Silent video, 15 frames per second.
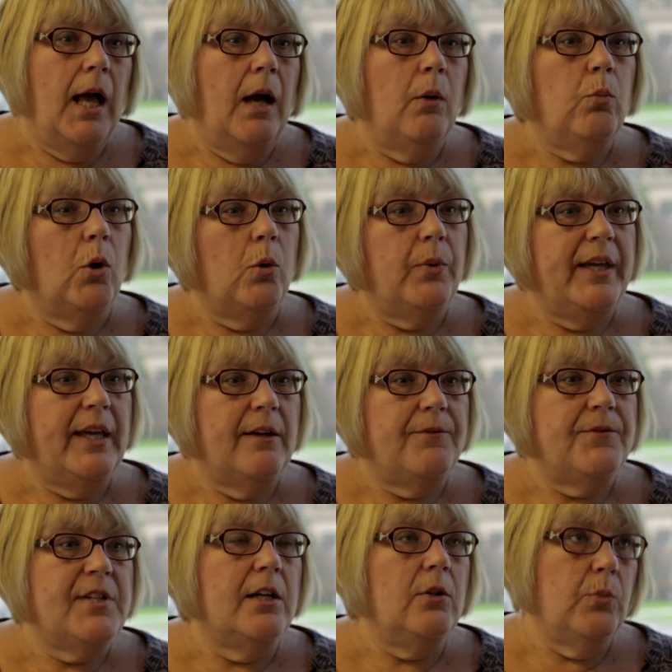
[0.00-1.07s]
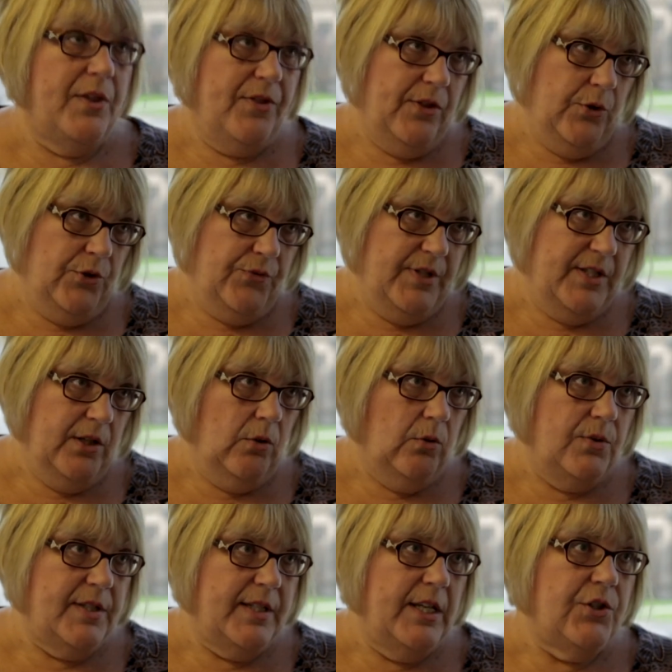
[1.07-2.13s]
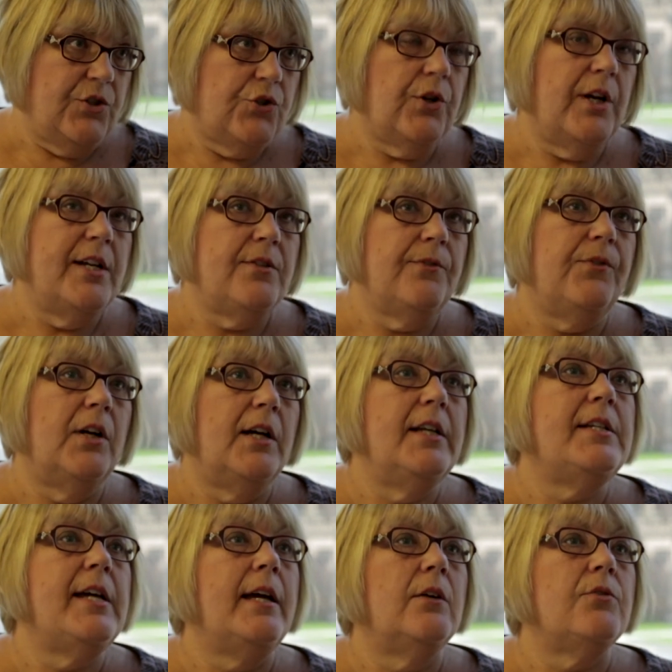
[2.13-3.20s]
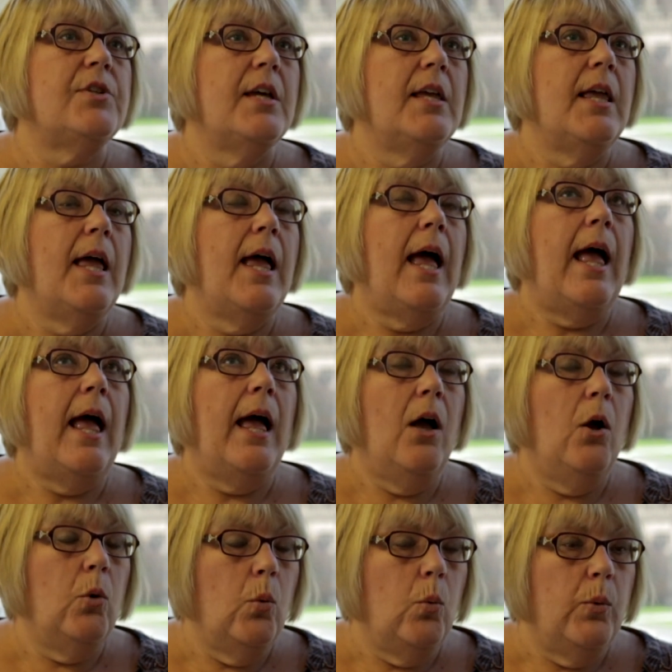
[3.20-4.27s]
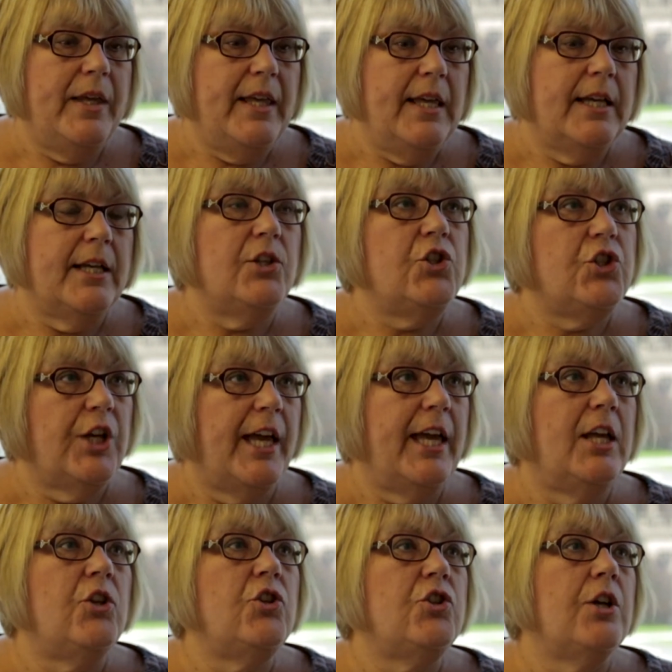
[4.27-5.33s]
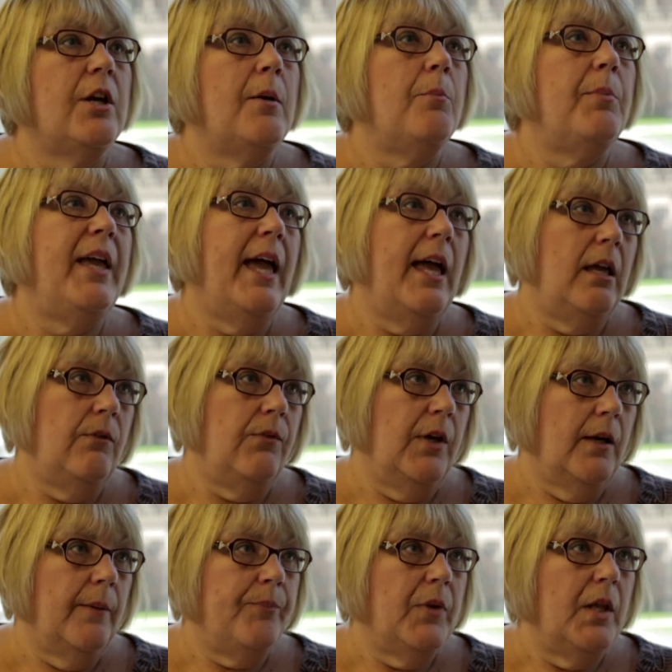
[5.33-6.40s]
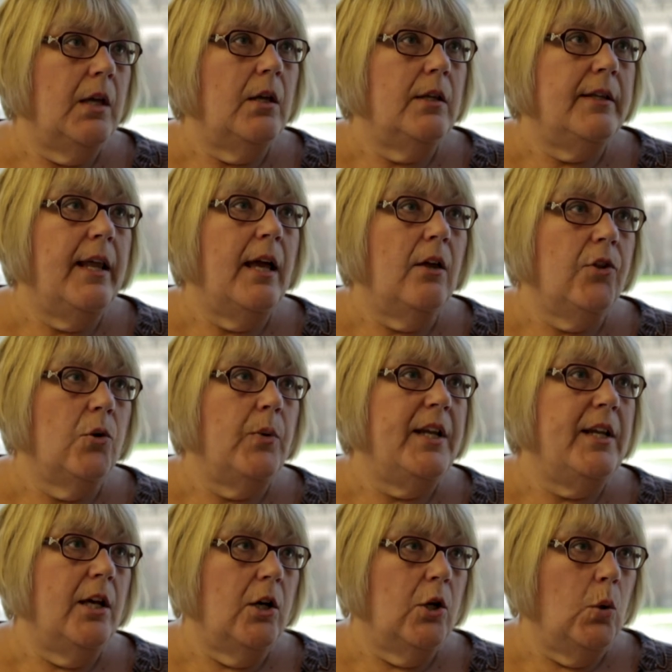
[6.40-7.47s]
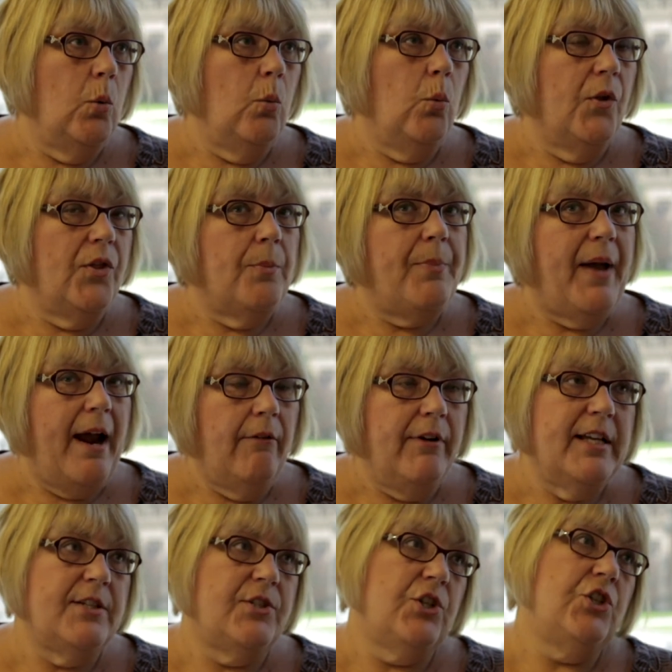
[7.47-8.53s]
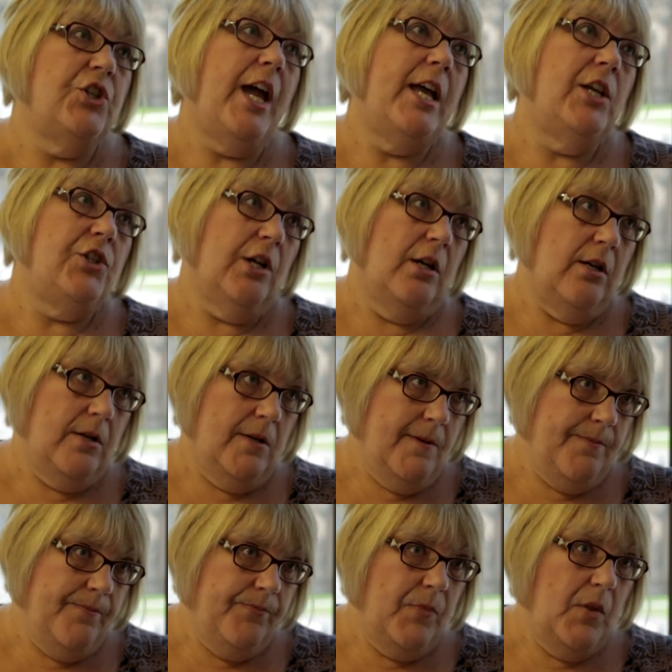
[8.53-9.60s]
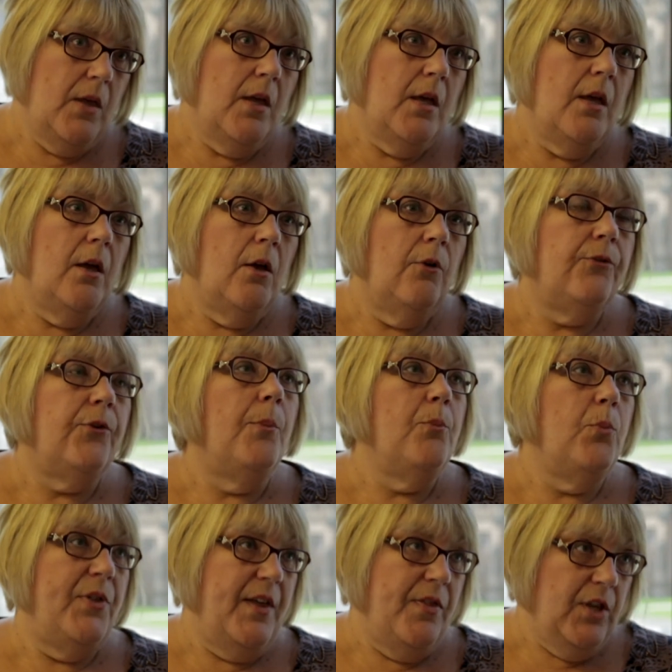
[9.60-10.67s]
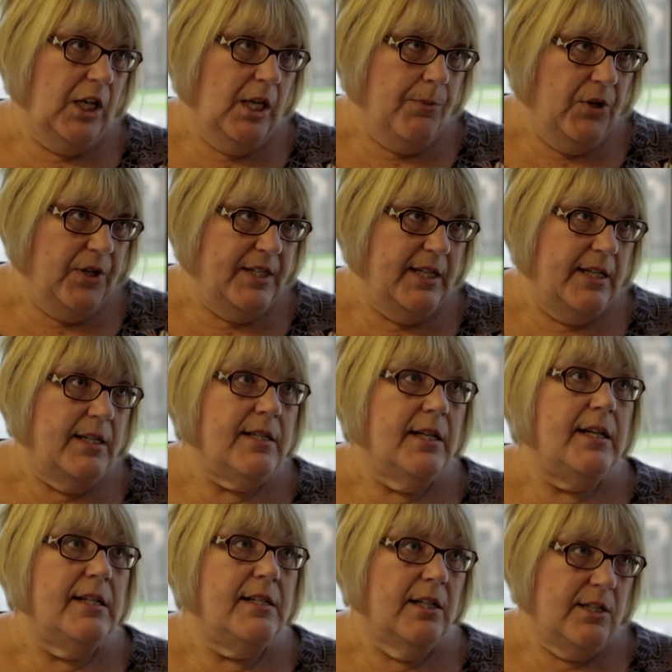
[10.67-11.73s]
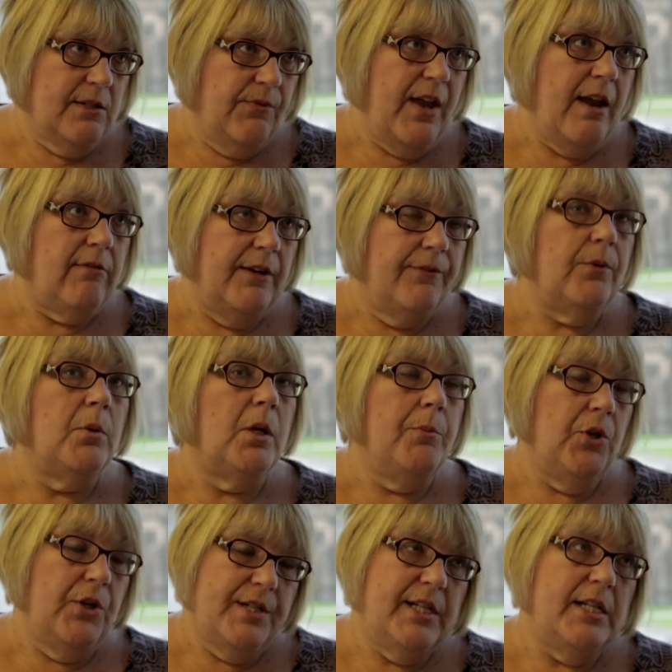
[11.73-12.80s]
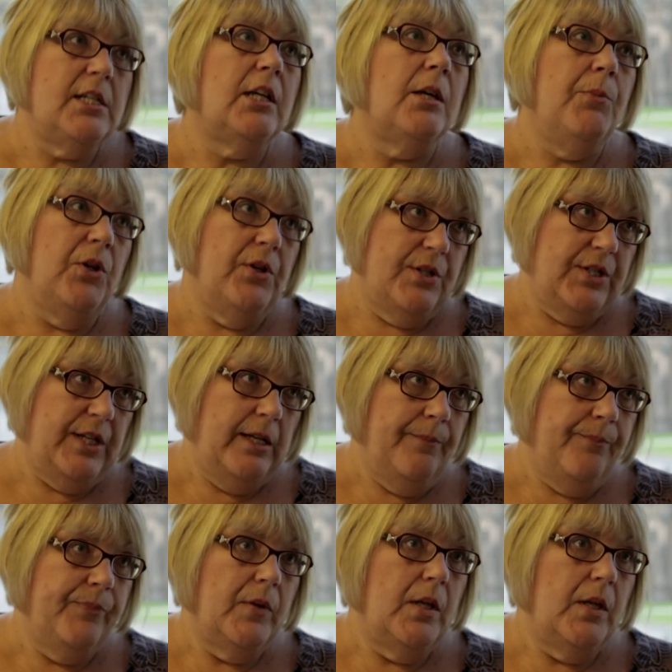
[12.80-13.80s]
And what we have done with those results is try to find out how we can change behaviour now that we know what the barriers to change are from within the communities, and it does vary from community to community.